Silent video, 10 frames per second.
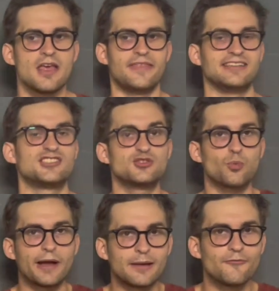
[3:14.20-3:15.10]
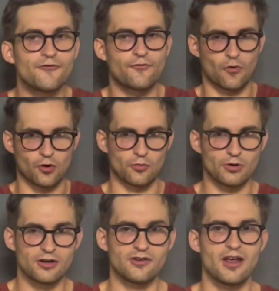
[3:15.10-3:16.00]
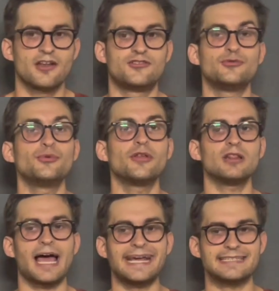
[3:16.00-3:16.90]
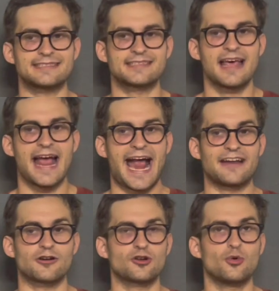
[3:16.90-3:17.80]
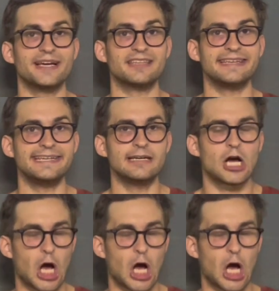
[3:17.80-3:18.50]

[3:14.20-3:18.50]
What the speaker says: They swim forward to the light and are quickly